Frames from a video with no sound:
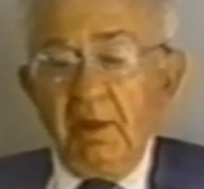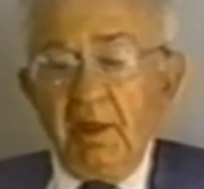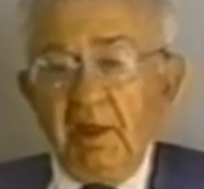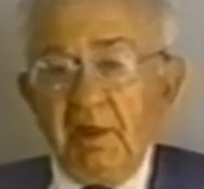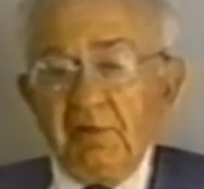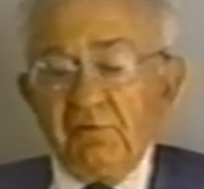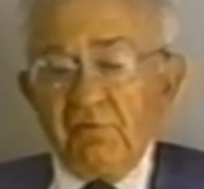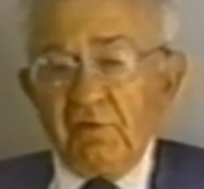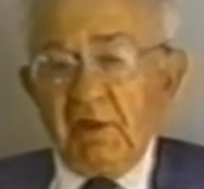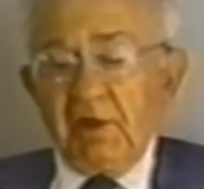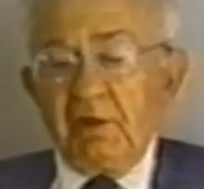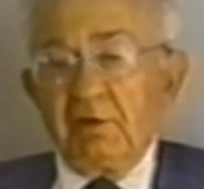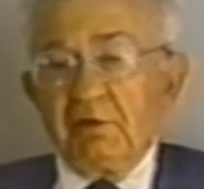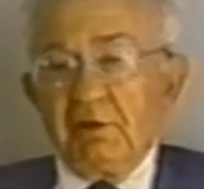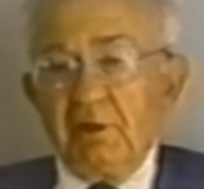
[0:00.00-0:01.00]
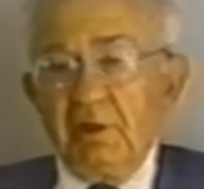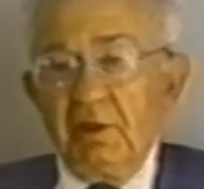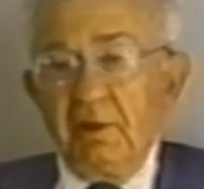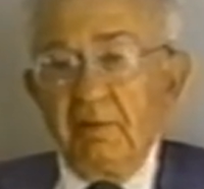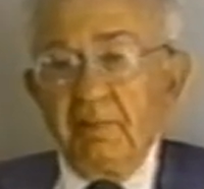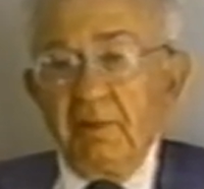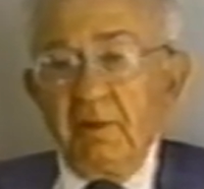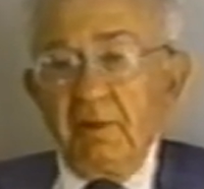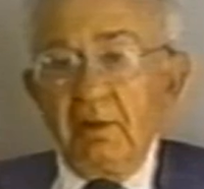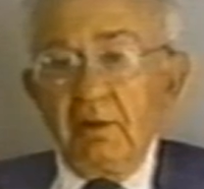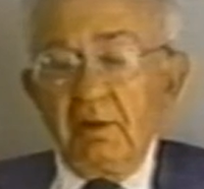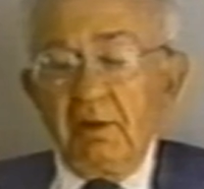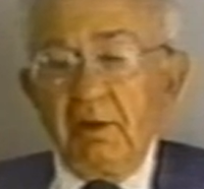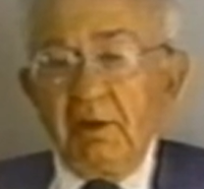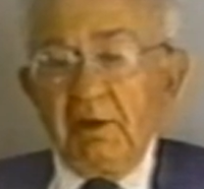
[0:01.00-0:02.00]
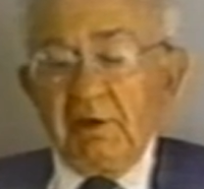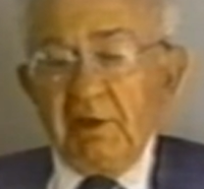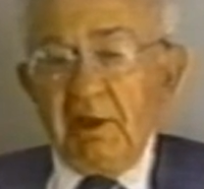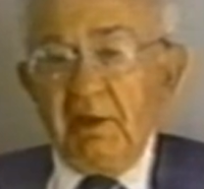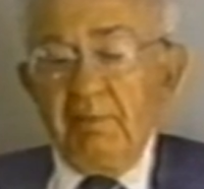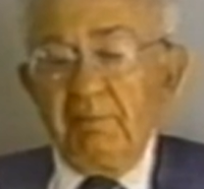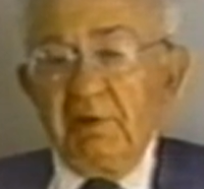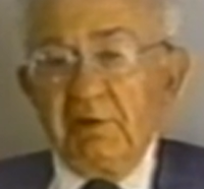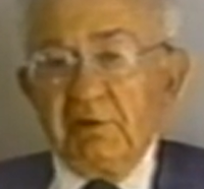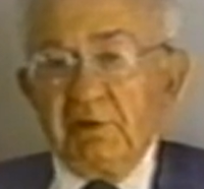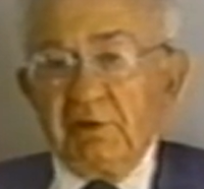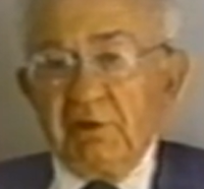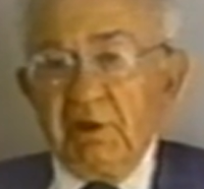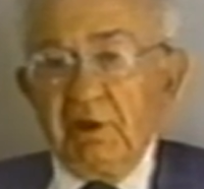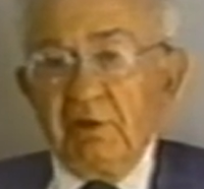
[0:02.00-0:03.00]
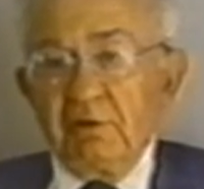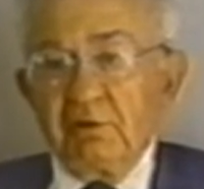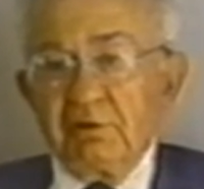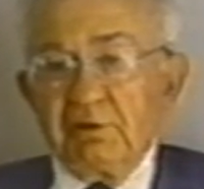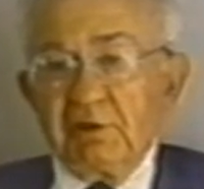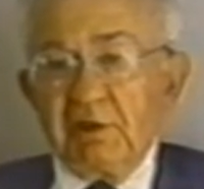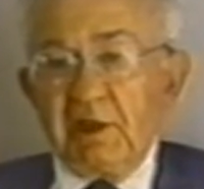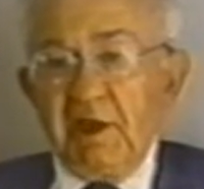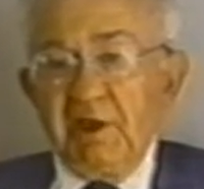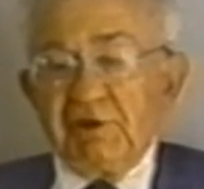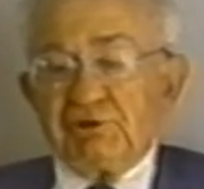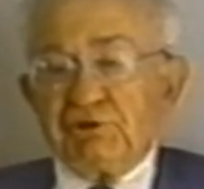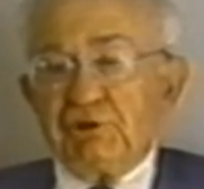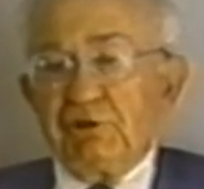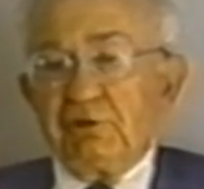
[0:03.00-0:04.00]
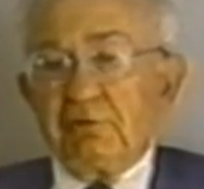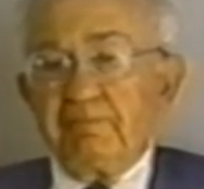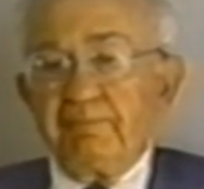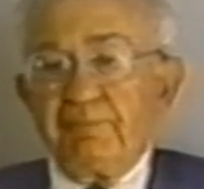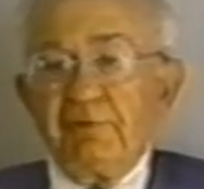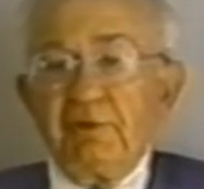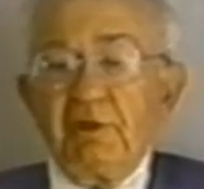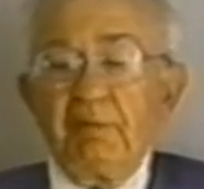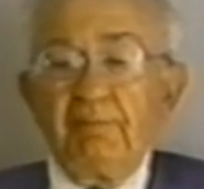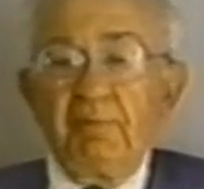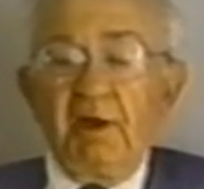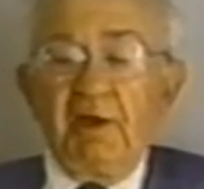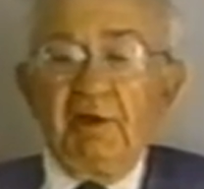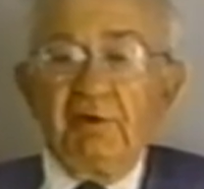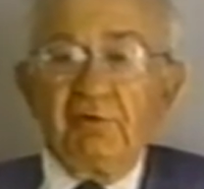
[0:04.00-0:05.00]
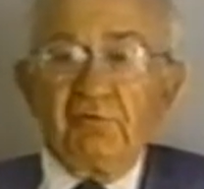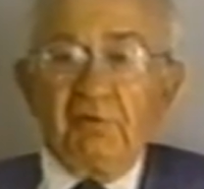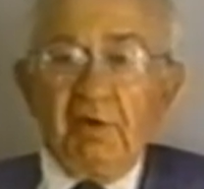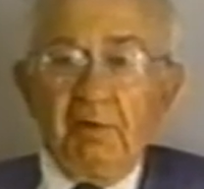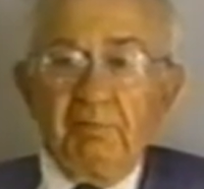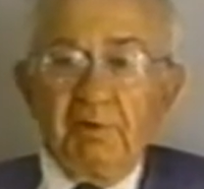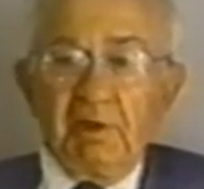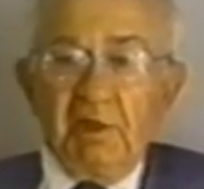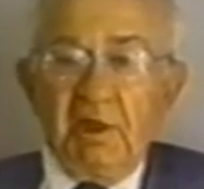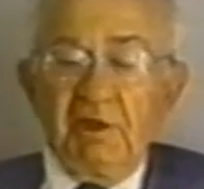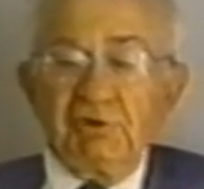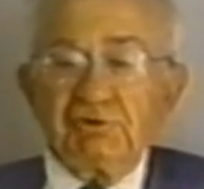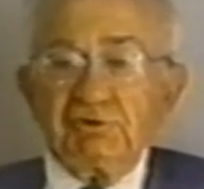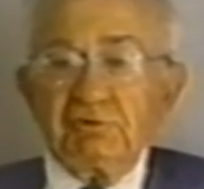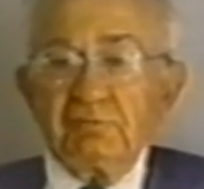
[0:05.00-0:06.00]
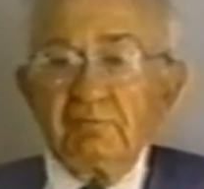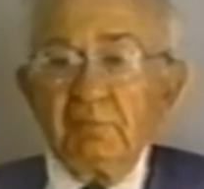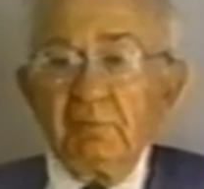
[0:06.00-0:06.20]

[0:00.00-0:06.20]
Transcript: and secondly, uh, enabling the dealer to cash in the buyer's obligation